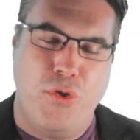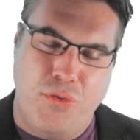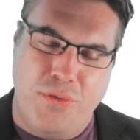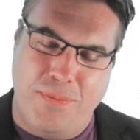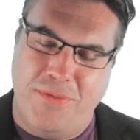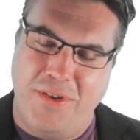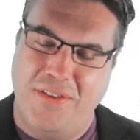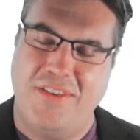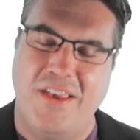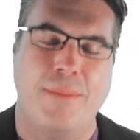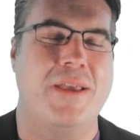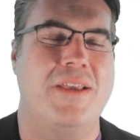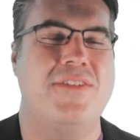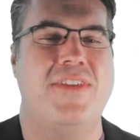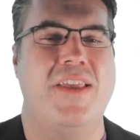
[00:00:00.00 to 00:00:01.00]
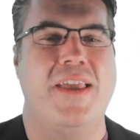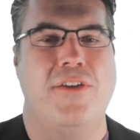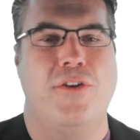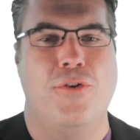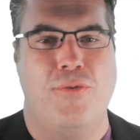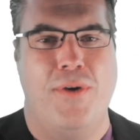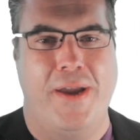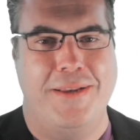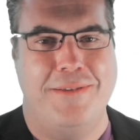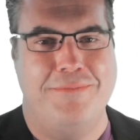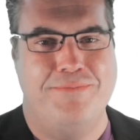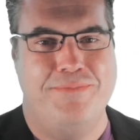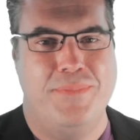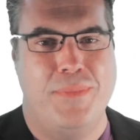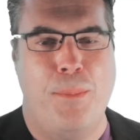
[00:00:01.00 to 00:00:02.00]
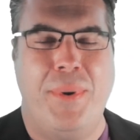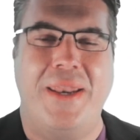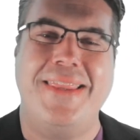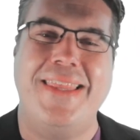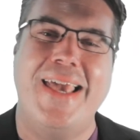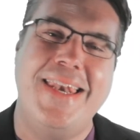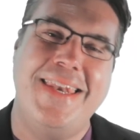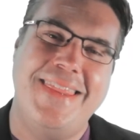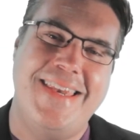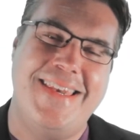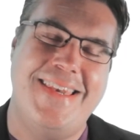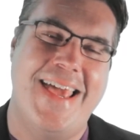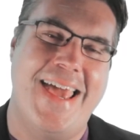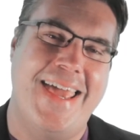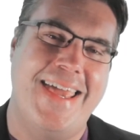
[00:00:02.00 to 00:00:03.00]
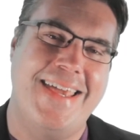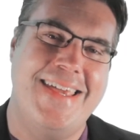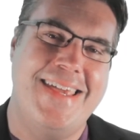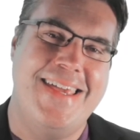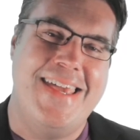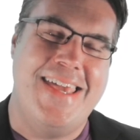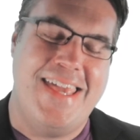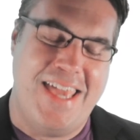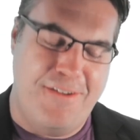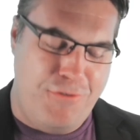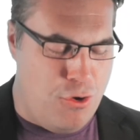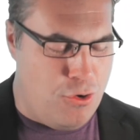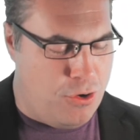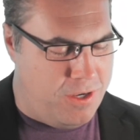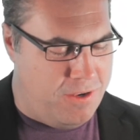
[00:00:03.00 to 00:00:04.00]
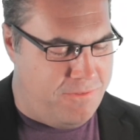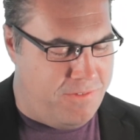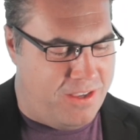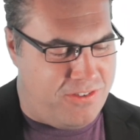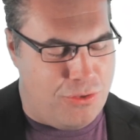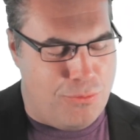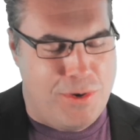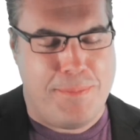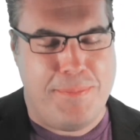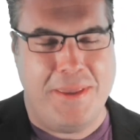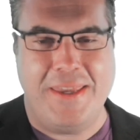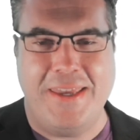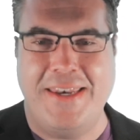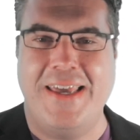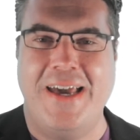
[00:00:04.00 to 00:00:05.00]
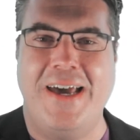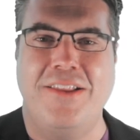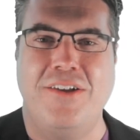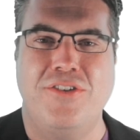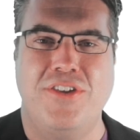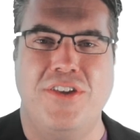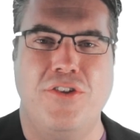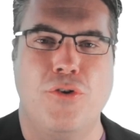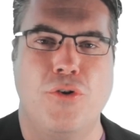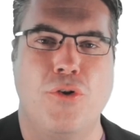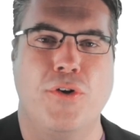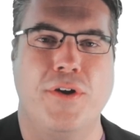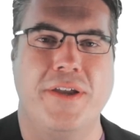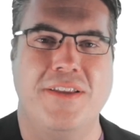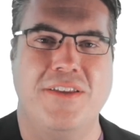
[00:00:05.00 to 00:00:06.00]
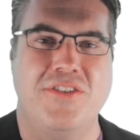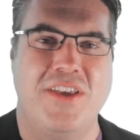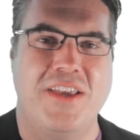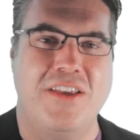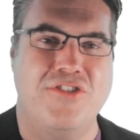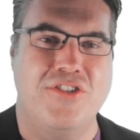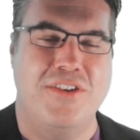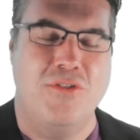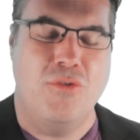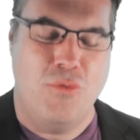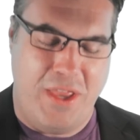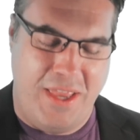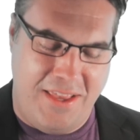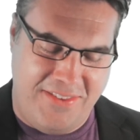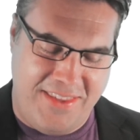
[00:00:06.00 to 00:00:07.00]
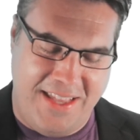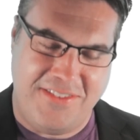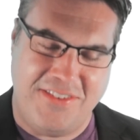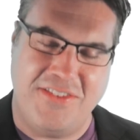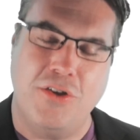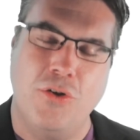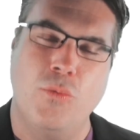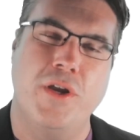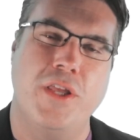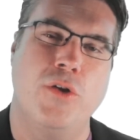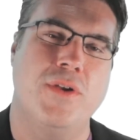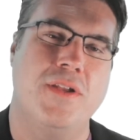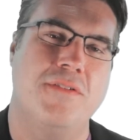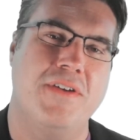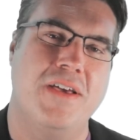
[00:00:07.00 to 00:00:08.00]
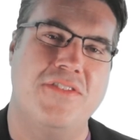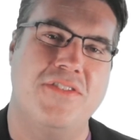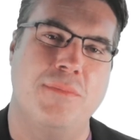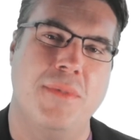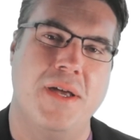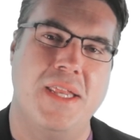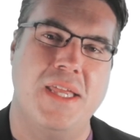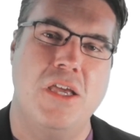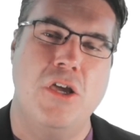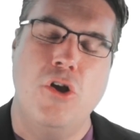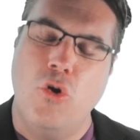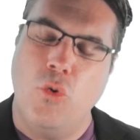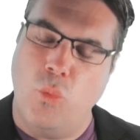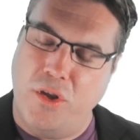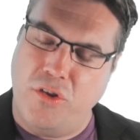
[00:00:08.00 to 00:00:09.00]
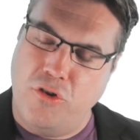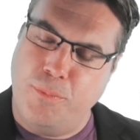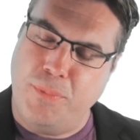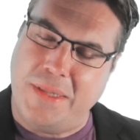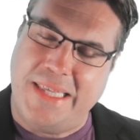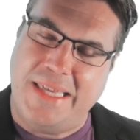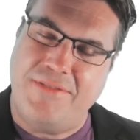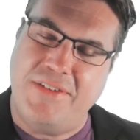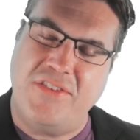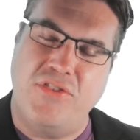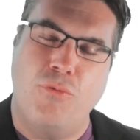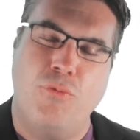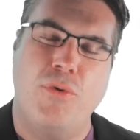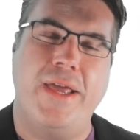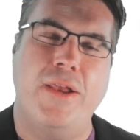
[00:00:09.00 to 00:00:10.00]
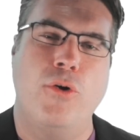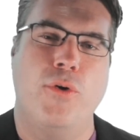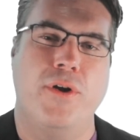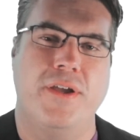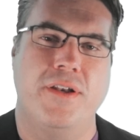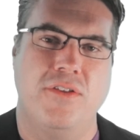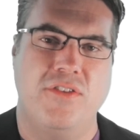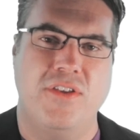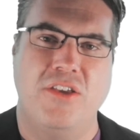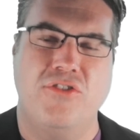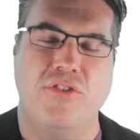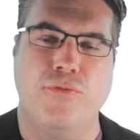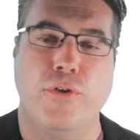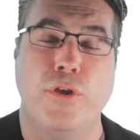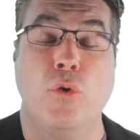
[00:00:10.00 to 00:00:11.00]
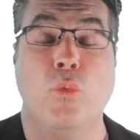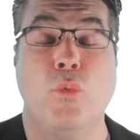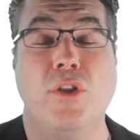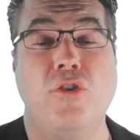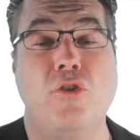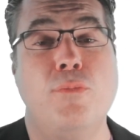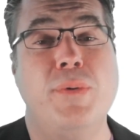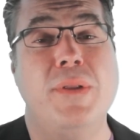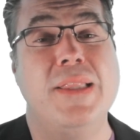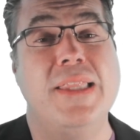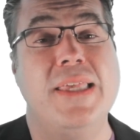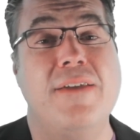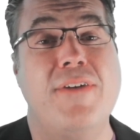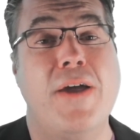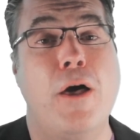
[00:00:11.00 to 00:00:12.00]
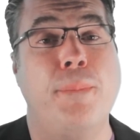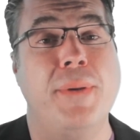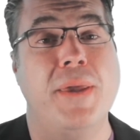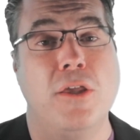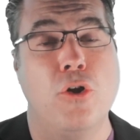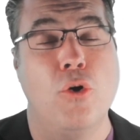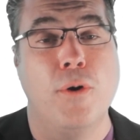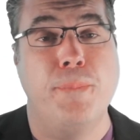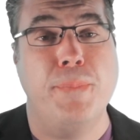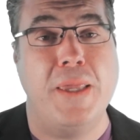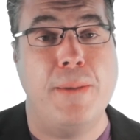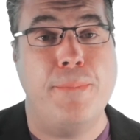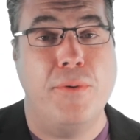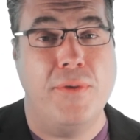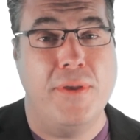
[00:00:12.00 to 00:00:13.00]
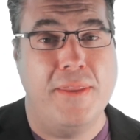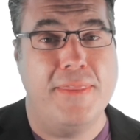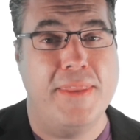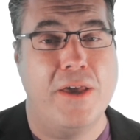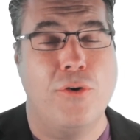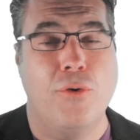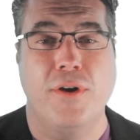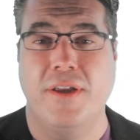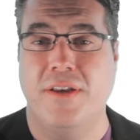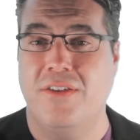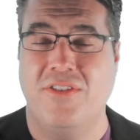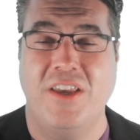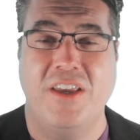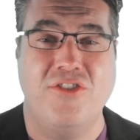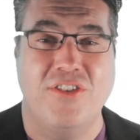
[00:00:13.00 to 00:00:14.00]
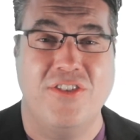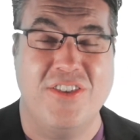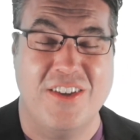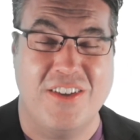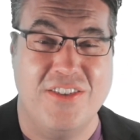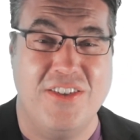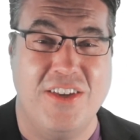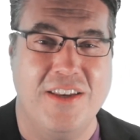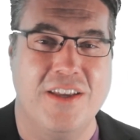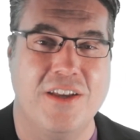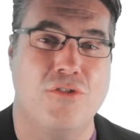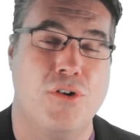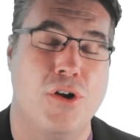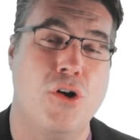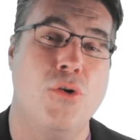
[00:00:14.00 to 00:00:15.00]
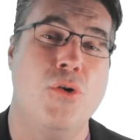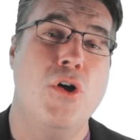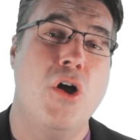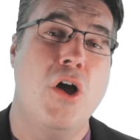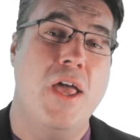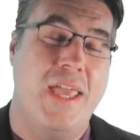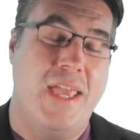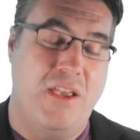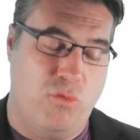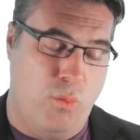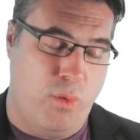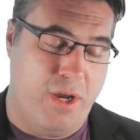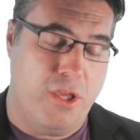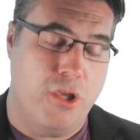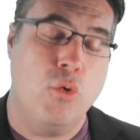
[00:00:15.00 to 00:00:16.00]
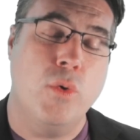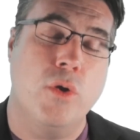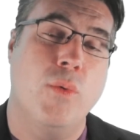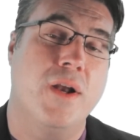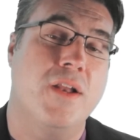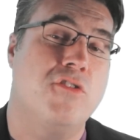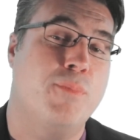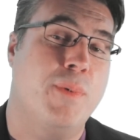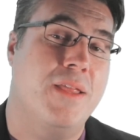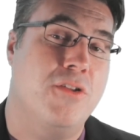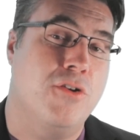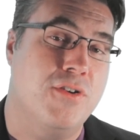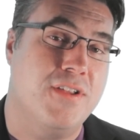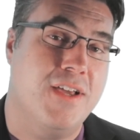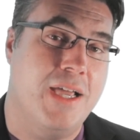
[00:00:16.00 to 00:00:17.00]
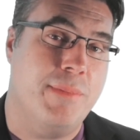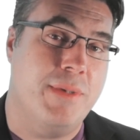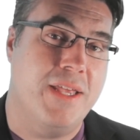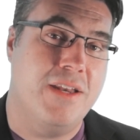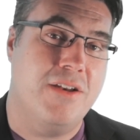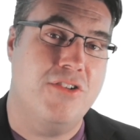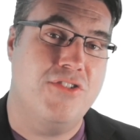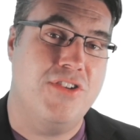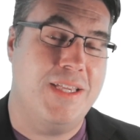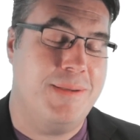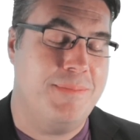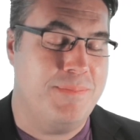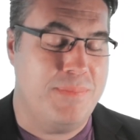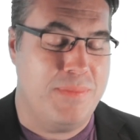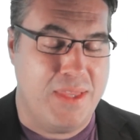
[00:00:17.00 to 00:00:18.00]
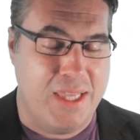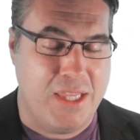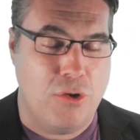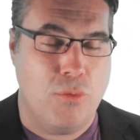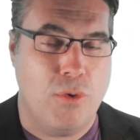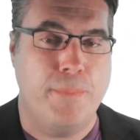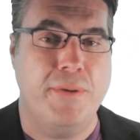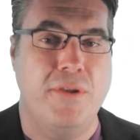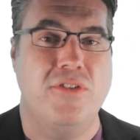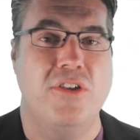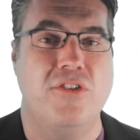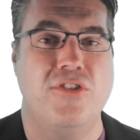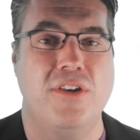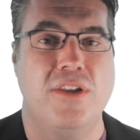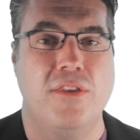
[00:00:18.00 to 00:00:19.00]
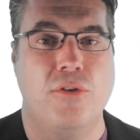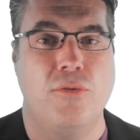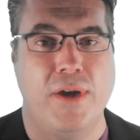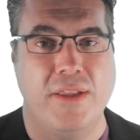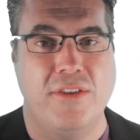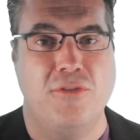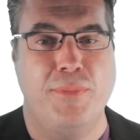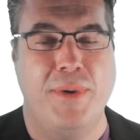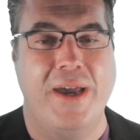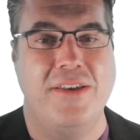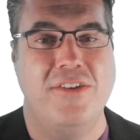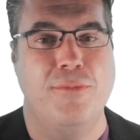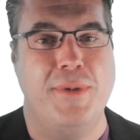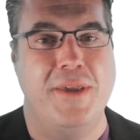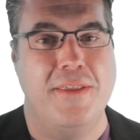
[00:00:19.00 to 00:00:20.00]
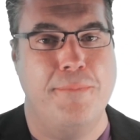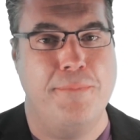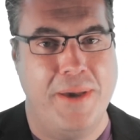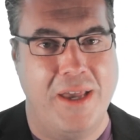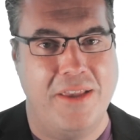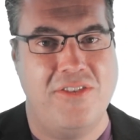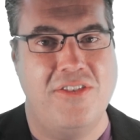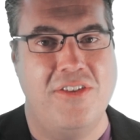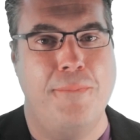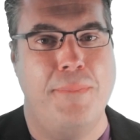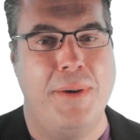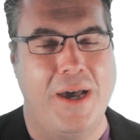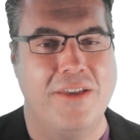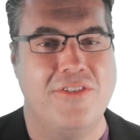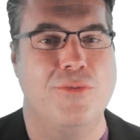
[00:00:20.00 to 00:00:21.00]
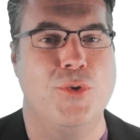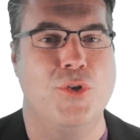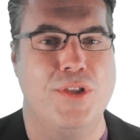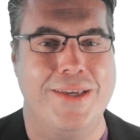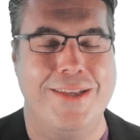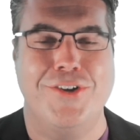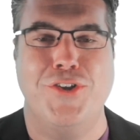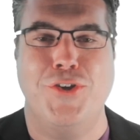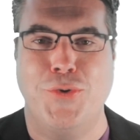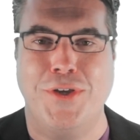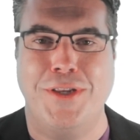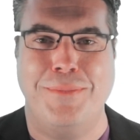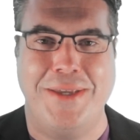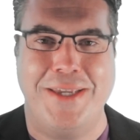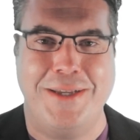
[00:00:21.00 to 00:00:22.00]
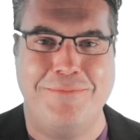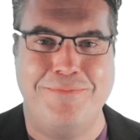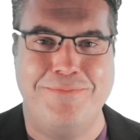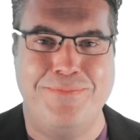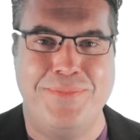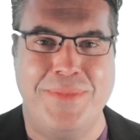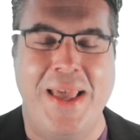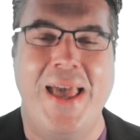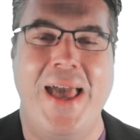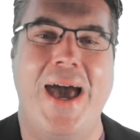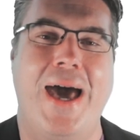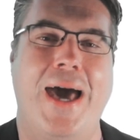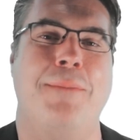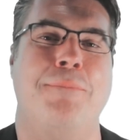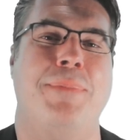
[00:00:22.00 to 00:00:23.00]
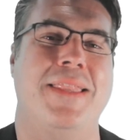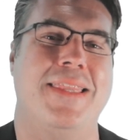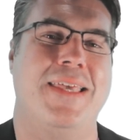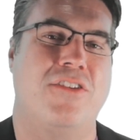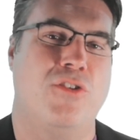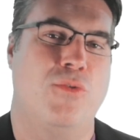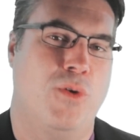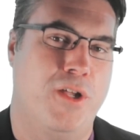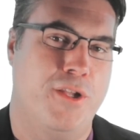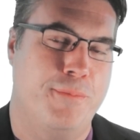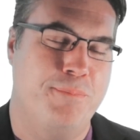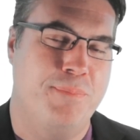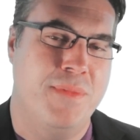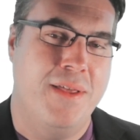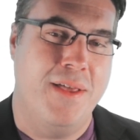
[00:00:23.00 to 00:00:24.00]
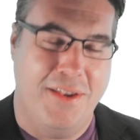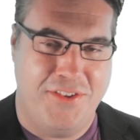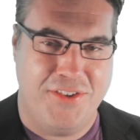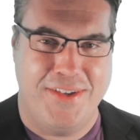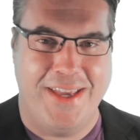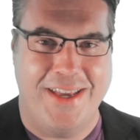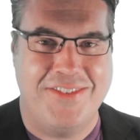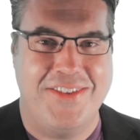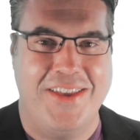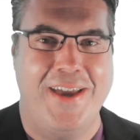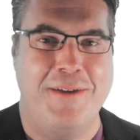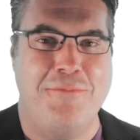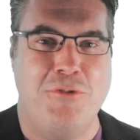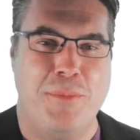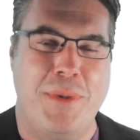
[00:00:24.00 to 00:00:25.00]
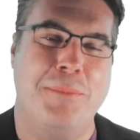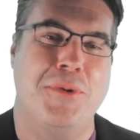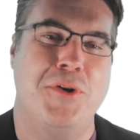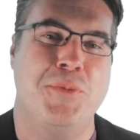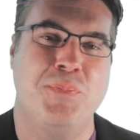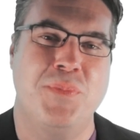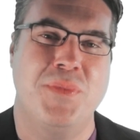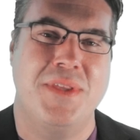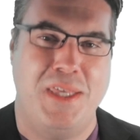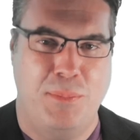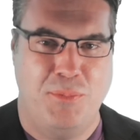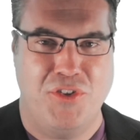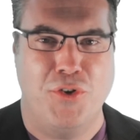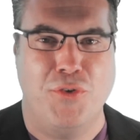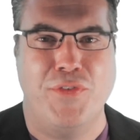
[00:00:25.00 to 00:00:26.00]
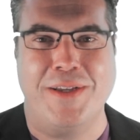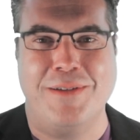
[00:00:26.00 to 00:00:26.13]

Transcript: To some extent, you're right. But at the end of the day, if you could invest $3 billion in your organization, is that still where you would invest the money? Would you believe it's the right organization for you? Would you believe helping your people in that organization succeed and grow is where you would want to spend your time and energy? then you are positioned in the right spot to be the best possible leader you can be. I'm Ben Lichtenwalner. Until next time, remember, keep serving.